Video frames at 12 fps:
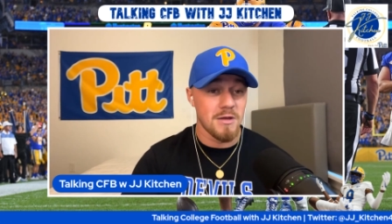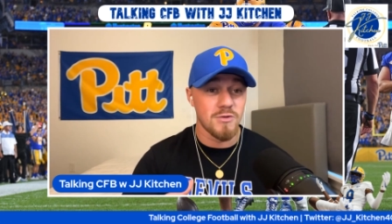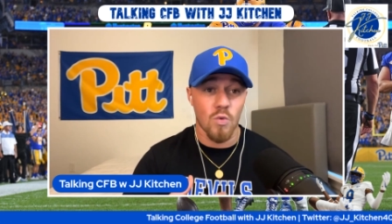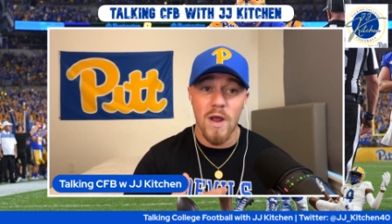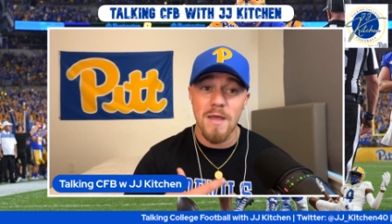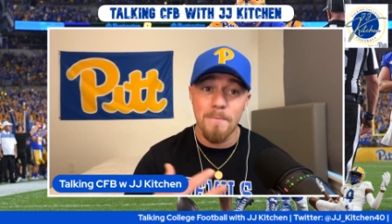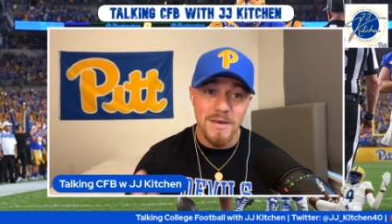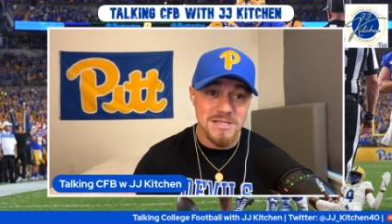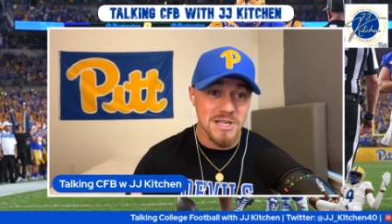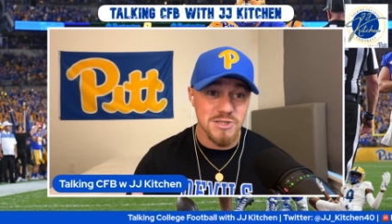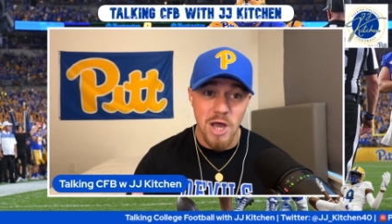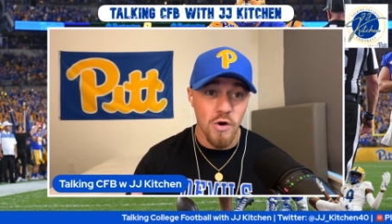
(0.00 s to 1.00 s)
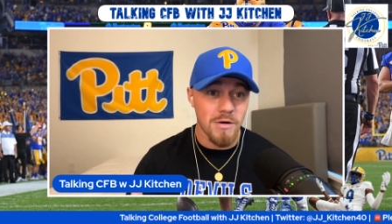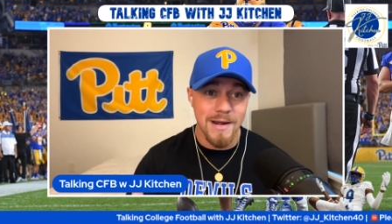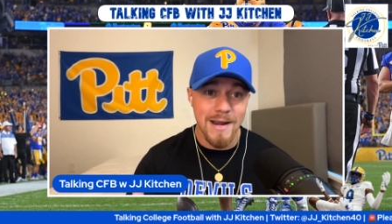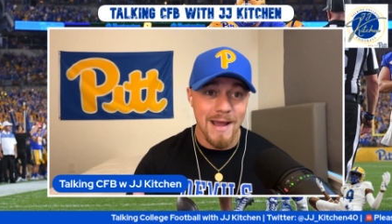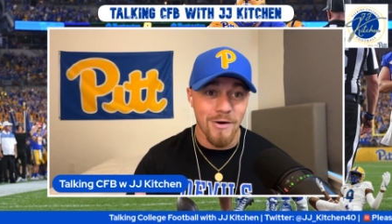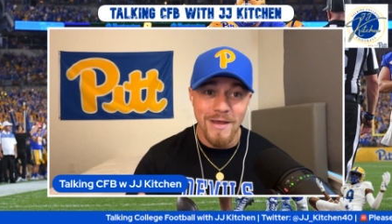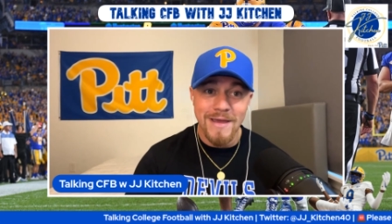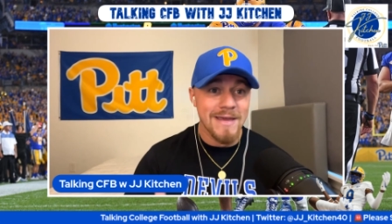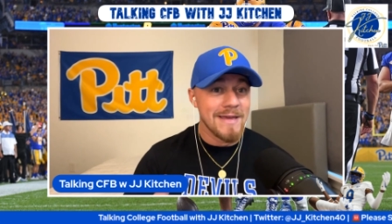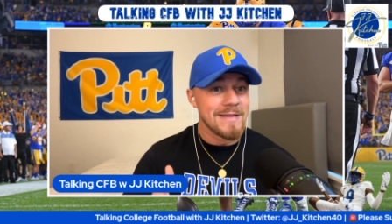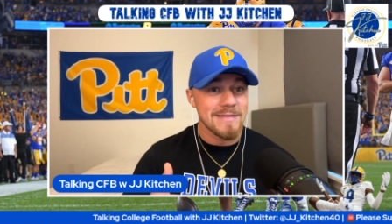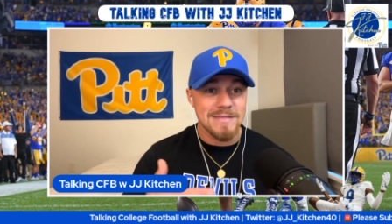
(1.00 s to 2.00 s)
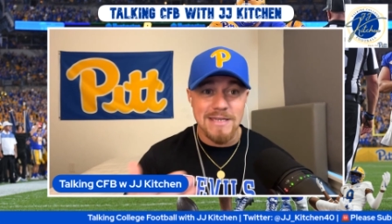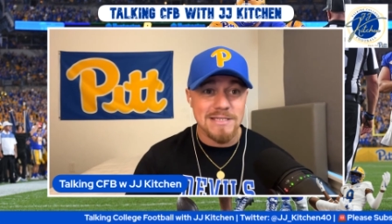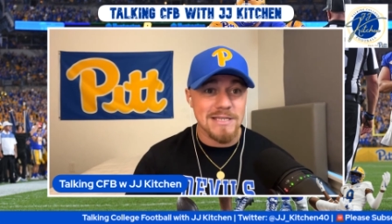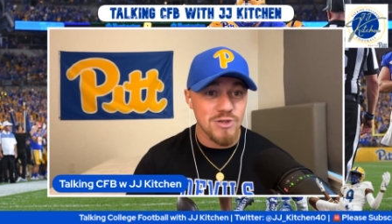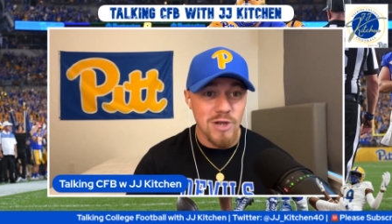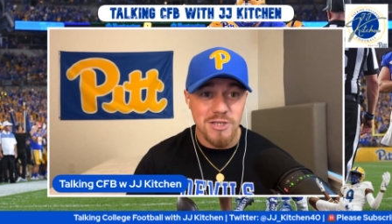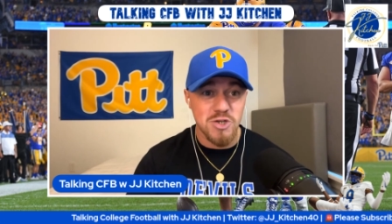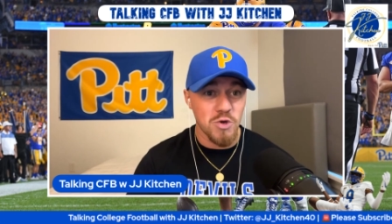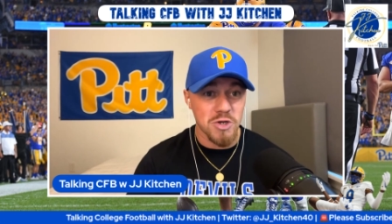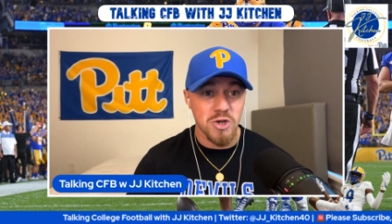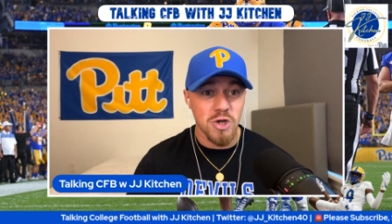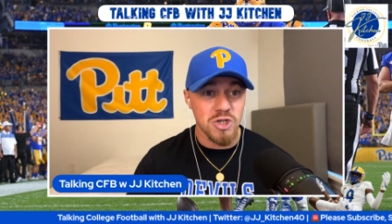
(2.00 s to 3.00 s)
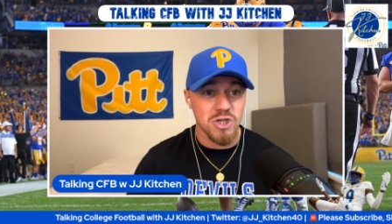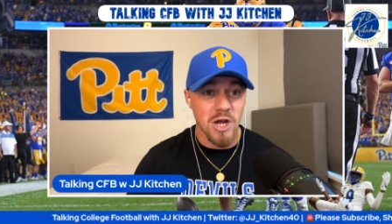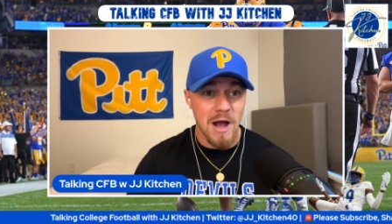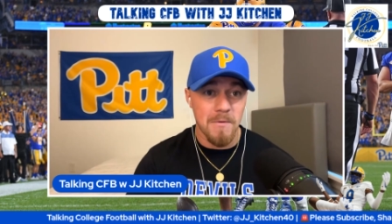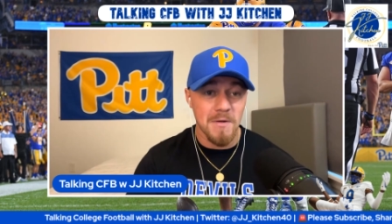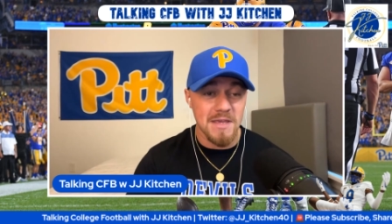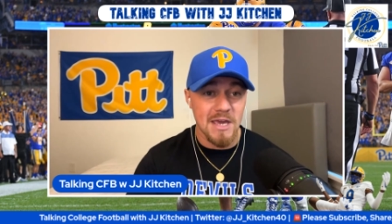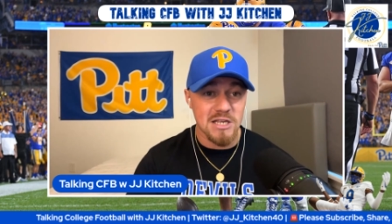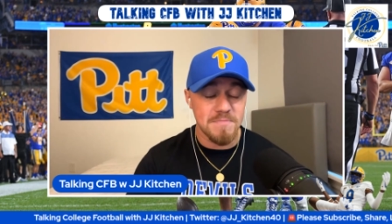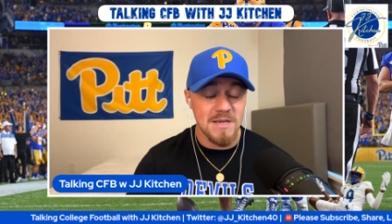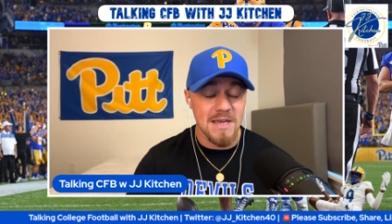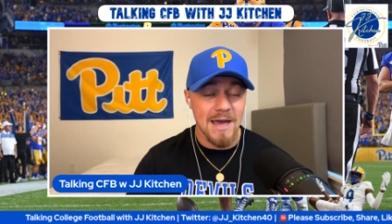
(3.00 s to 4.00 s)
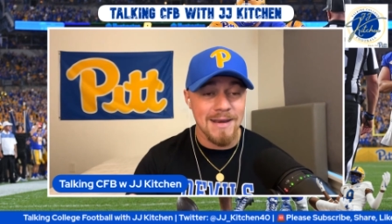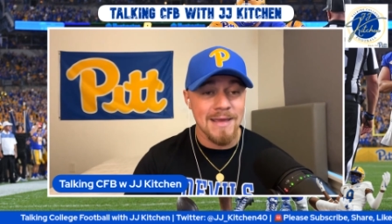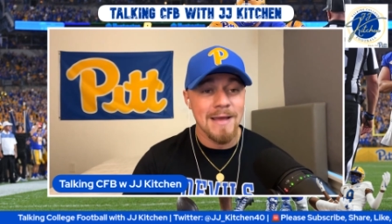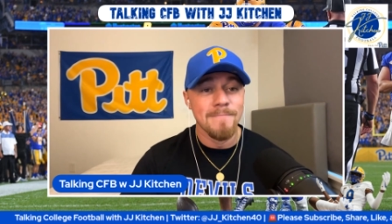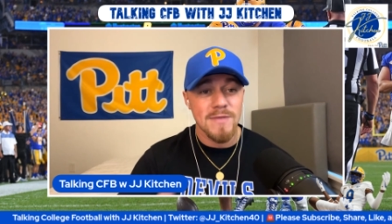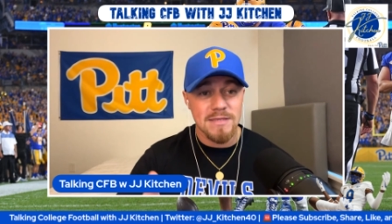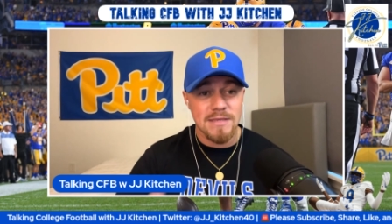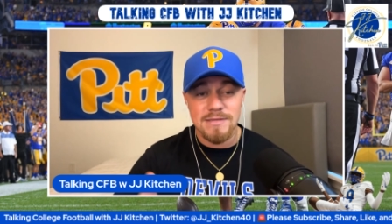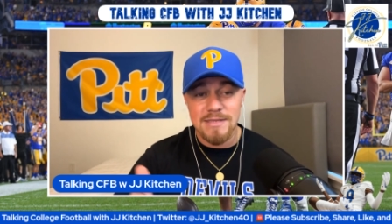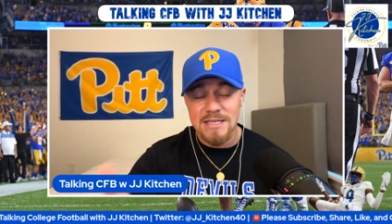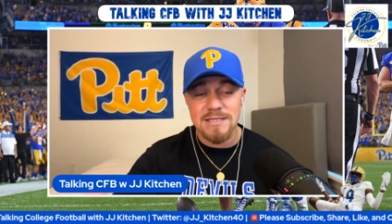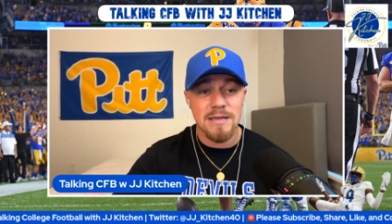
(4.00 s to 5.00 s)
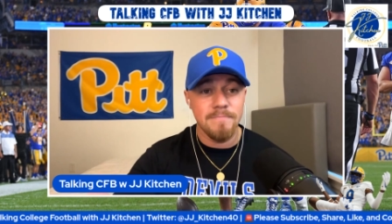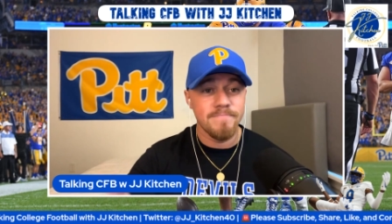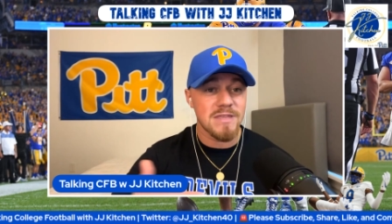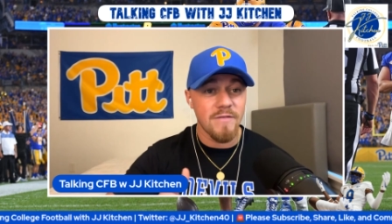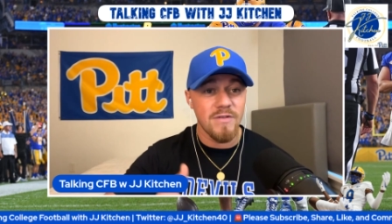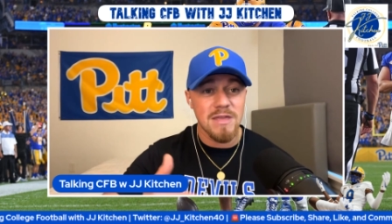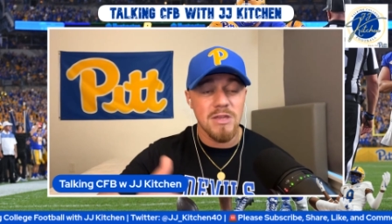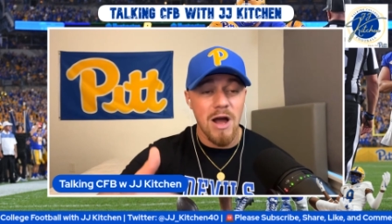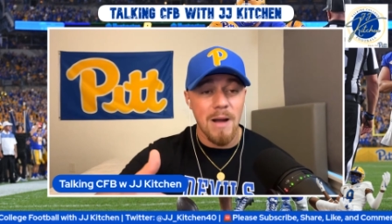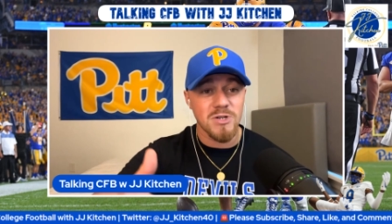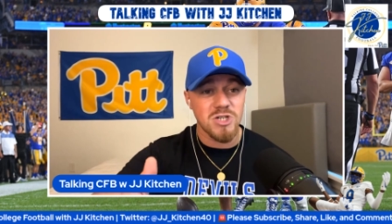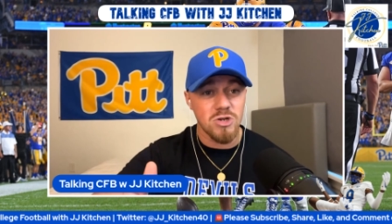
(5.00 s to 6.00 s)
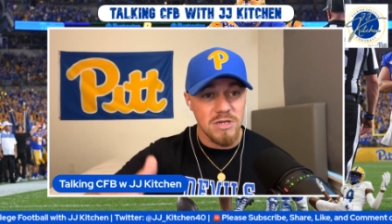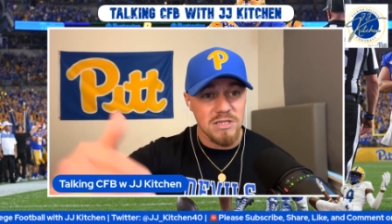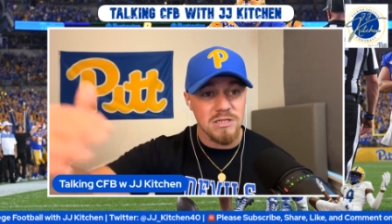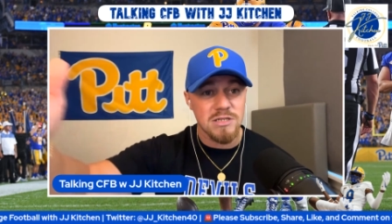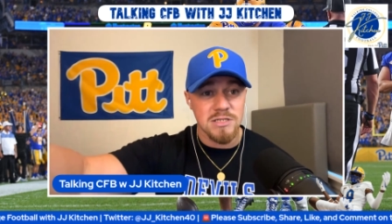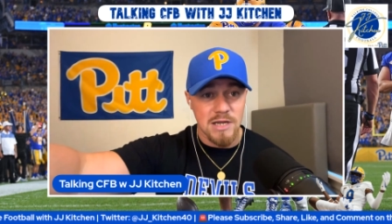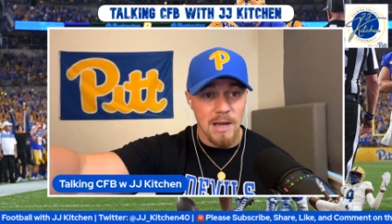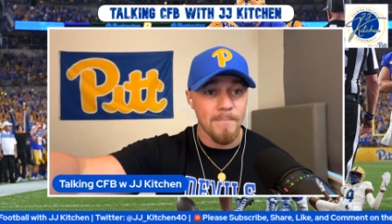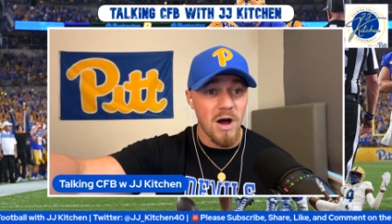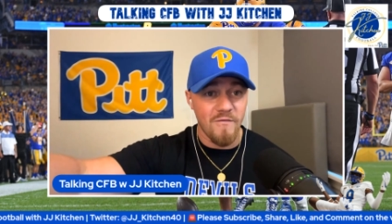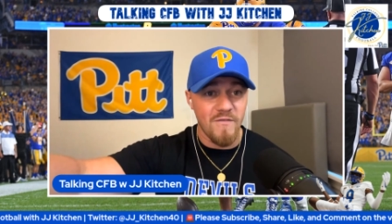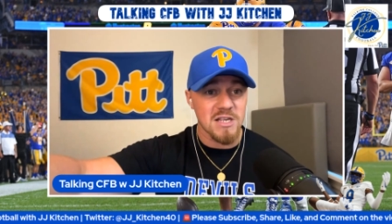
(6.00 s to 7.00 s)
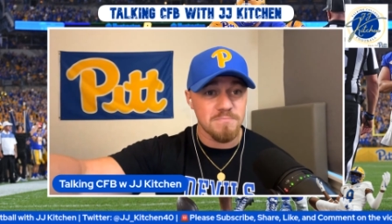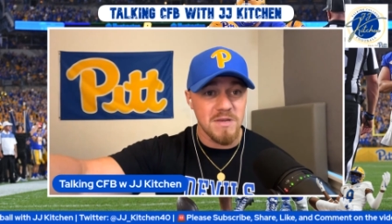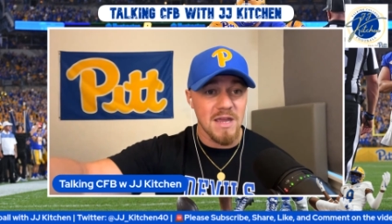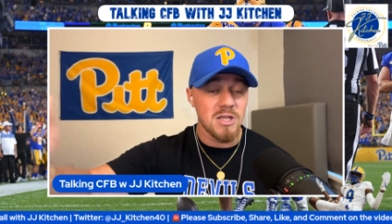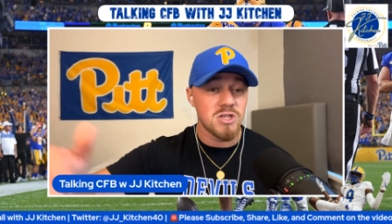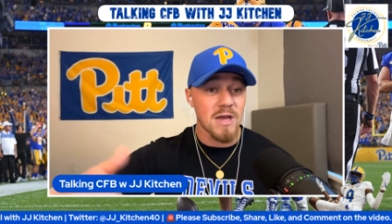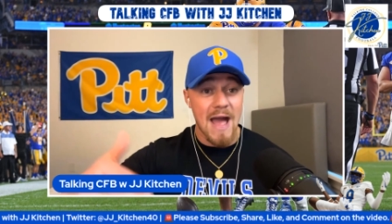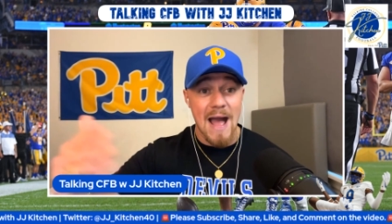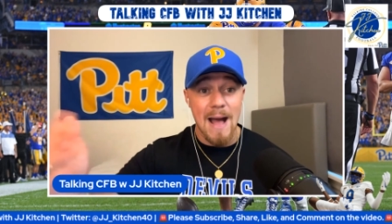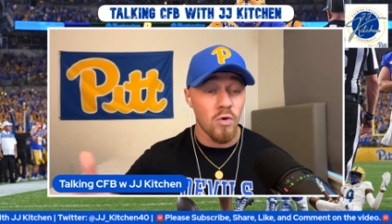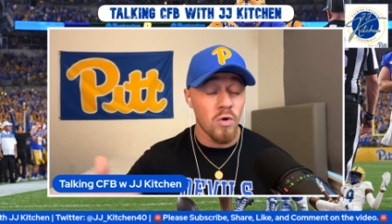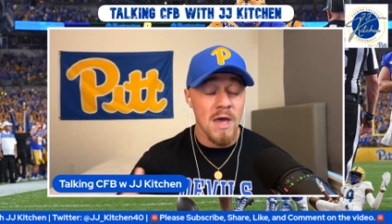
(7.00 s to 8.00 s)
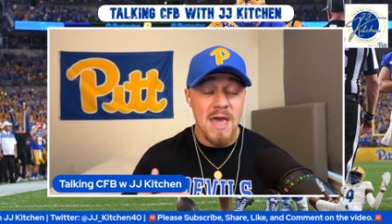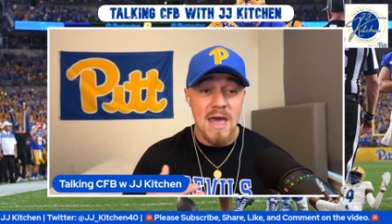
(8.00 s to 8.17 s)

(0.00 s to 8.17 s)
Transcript: the way business is going right now, Disney's not doing a good job with ESPN. Disney giving them the opportunity to, to dump off ESPN to Apple.